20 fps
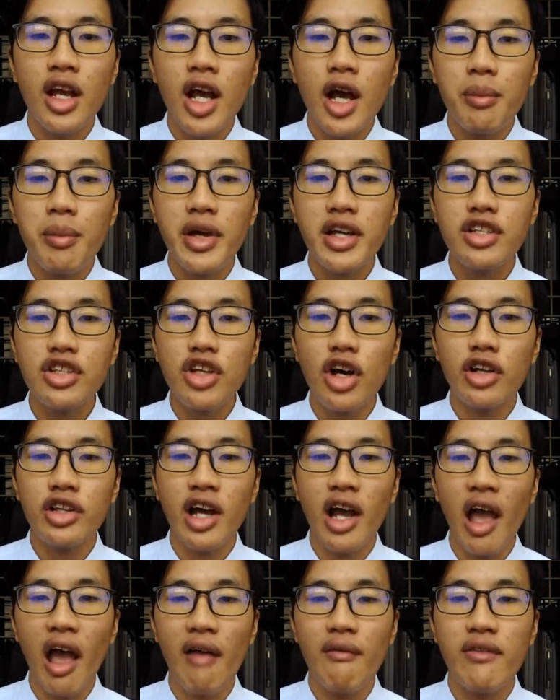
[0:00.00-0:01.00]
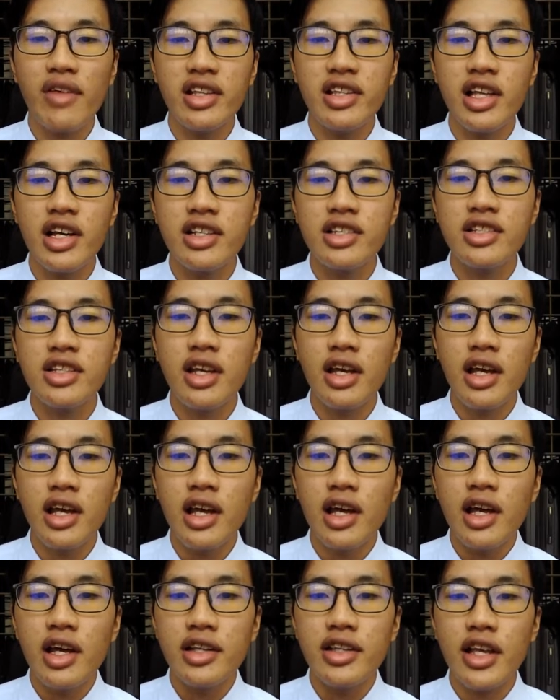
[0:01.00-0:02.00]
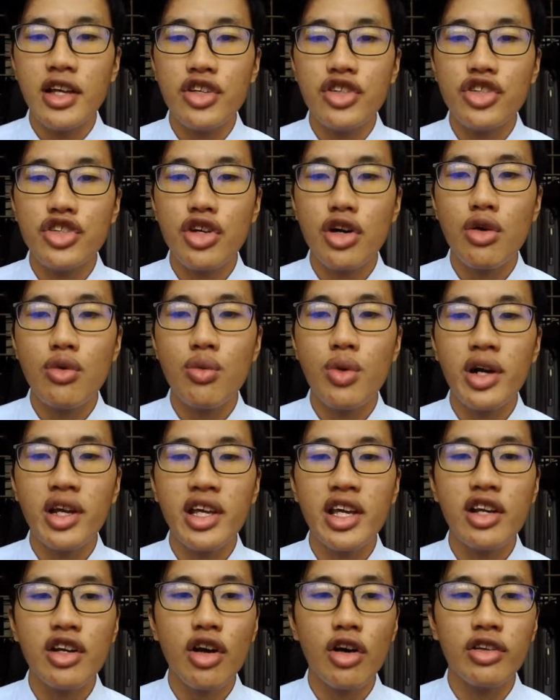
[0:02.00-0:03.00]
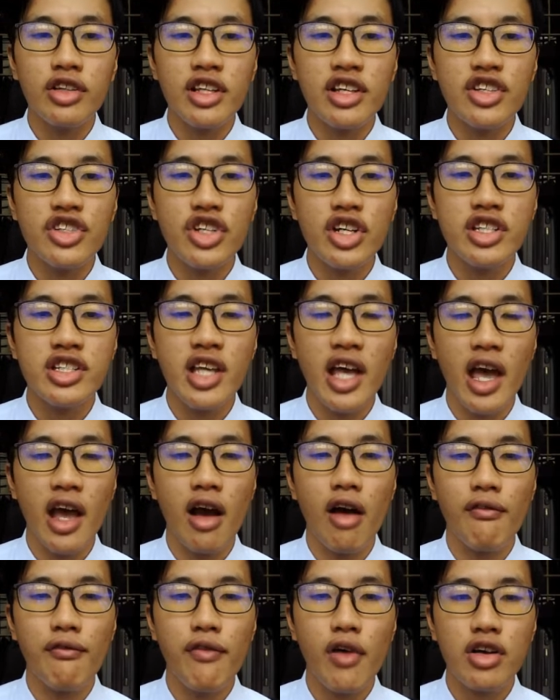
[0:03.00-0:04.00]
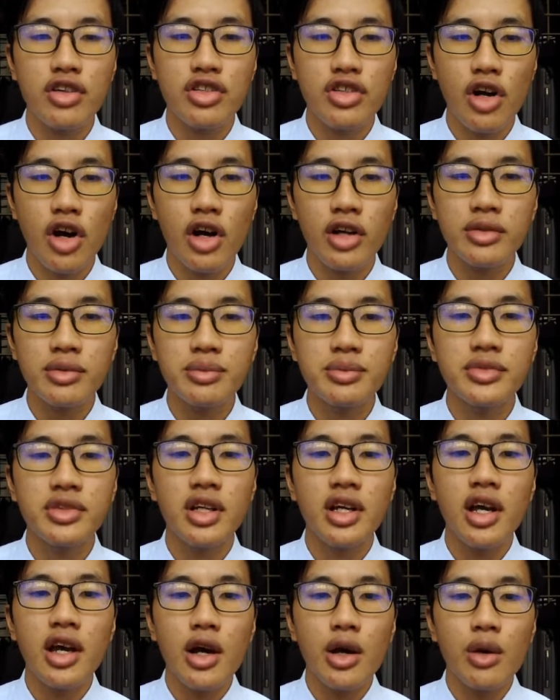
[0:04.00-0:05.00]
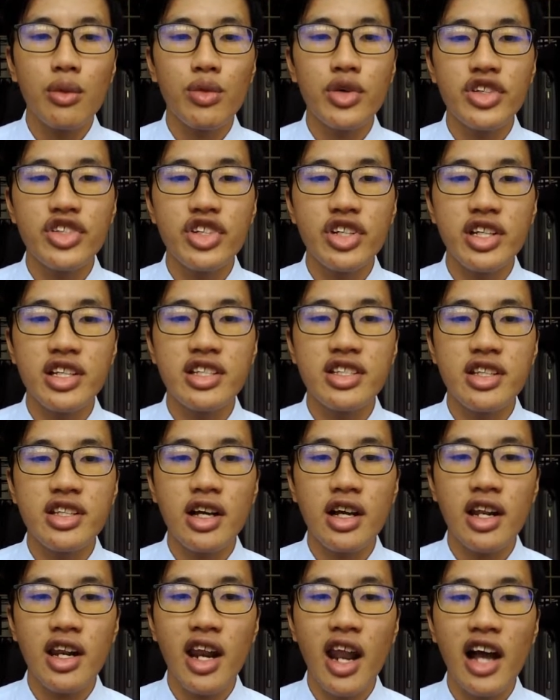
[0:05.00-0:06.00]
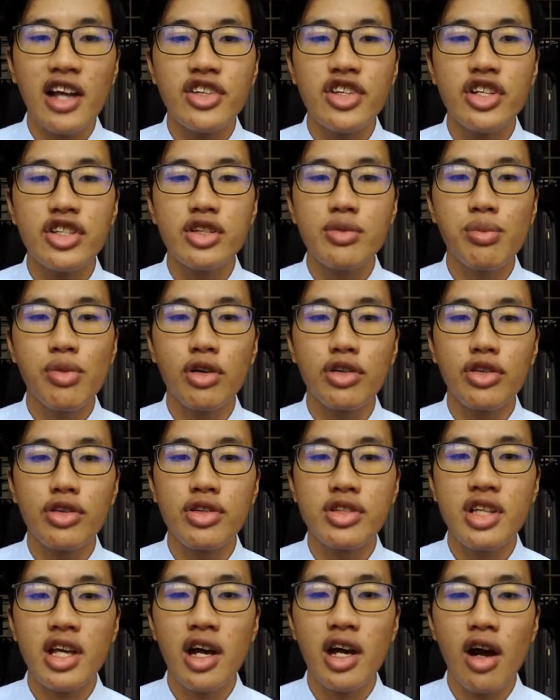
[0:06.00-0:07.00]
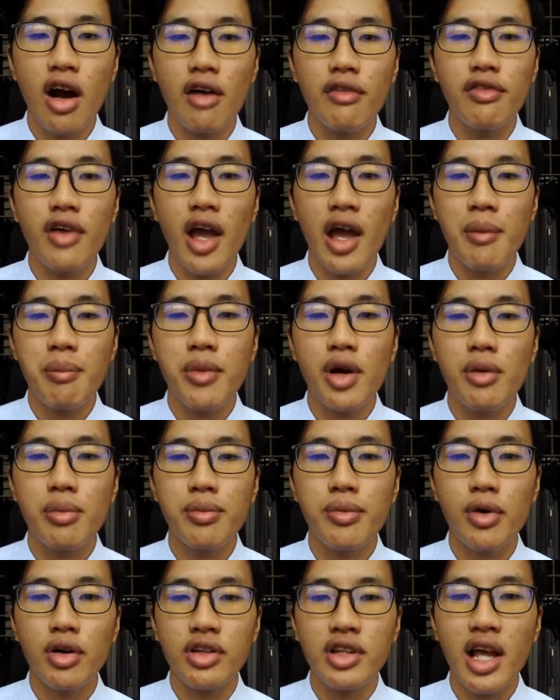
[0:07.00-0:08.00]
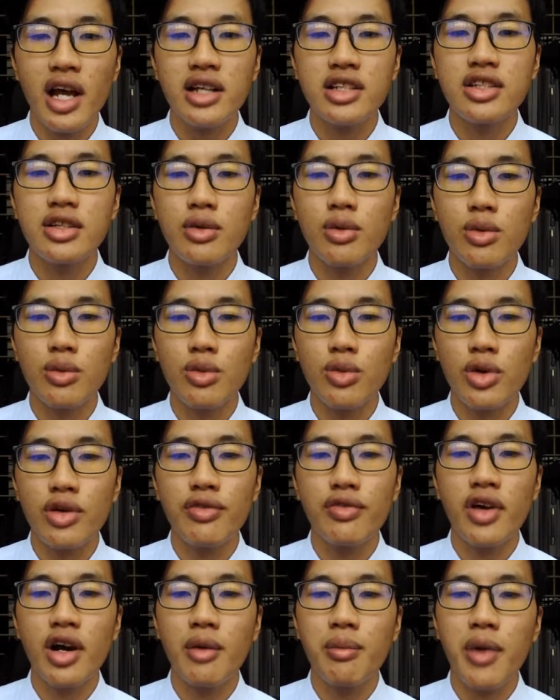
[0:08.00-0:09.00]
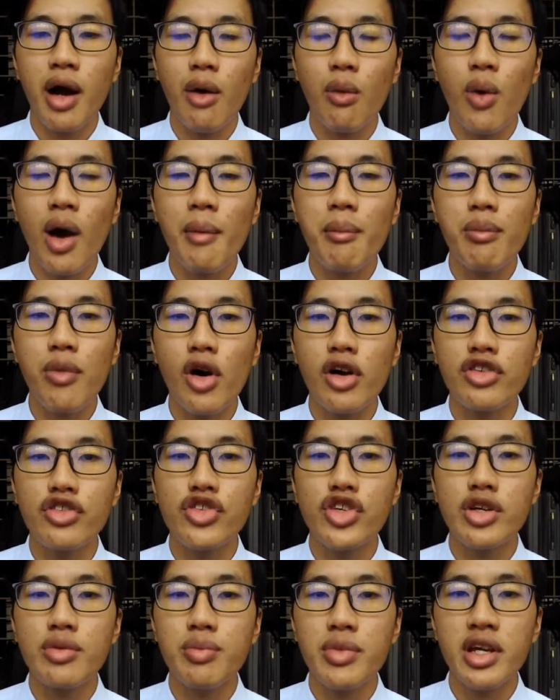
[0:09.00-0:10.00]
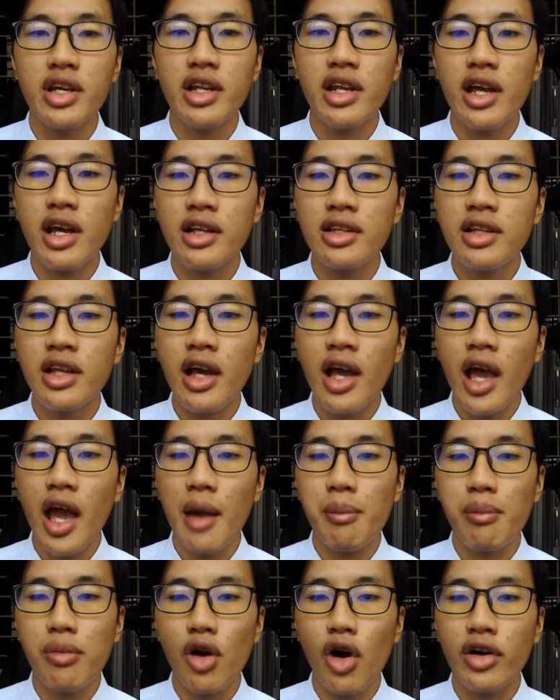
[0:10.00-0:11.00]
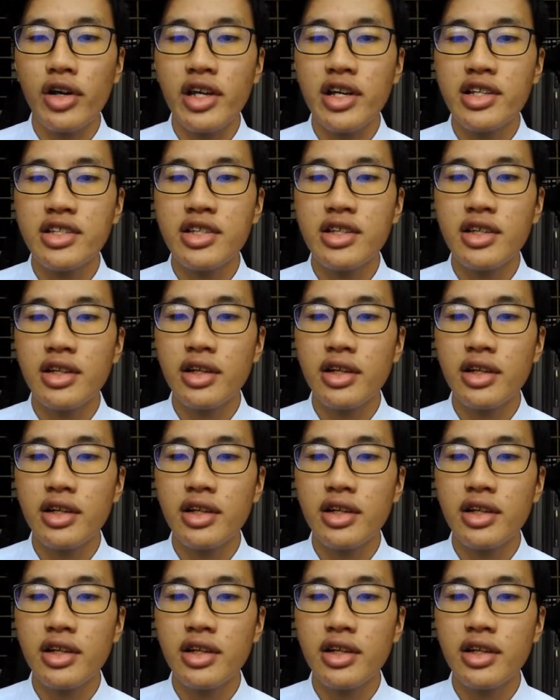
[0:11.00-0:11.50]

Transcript: Based on the evidence that show working conditions at Foxconn, which is the largest producer of Apple products with about 1.3 million employees